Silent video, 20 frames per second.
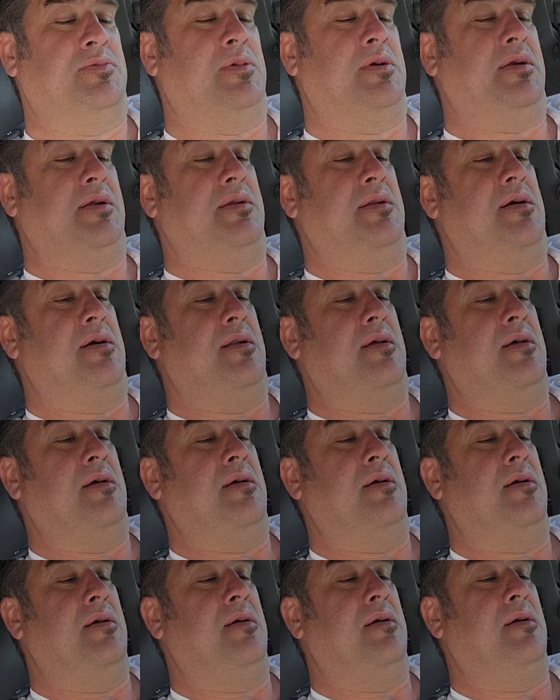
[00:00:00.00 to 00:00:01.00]
working on it.
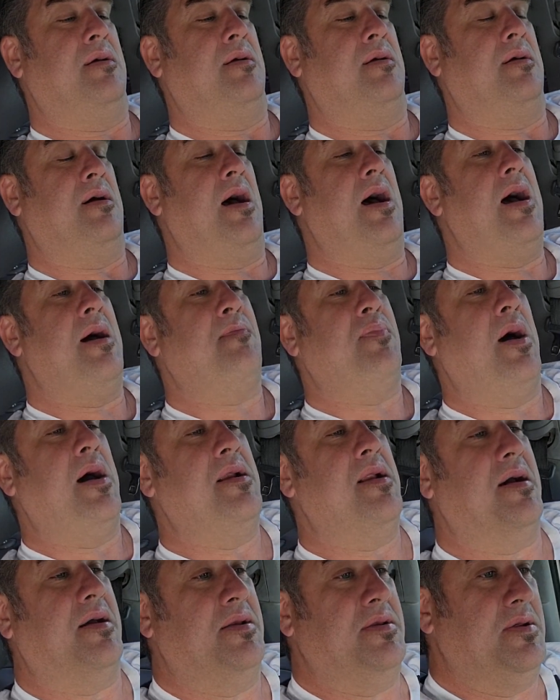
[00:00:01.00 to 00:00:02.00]
I'm probably
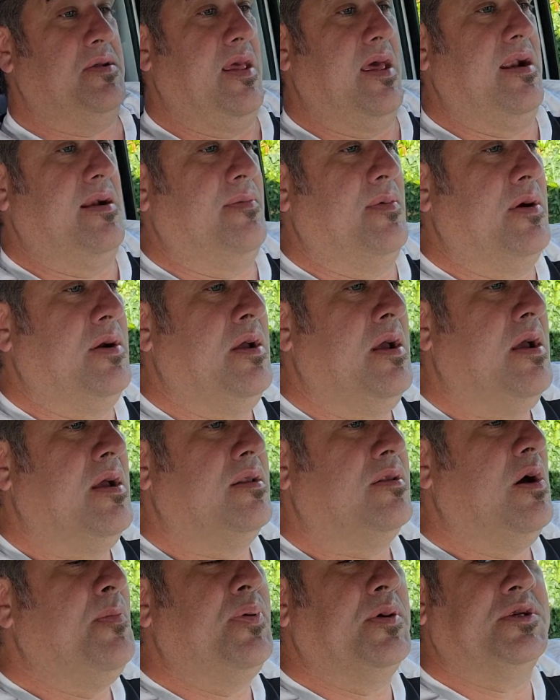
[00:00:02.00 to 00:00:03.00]
not gonna do that anymore.
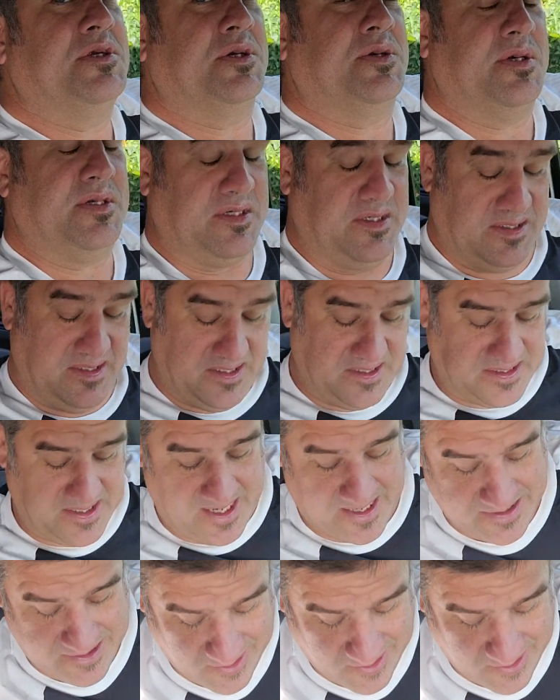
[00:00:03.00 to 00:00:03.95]
Don't put your crystals inside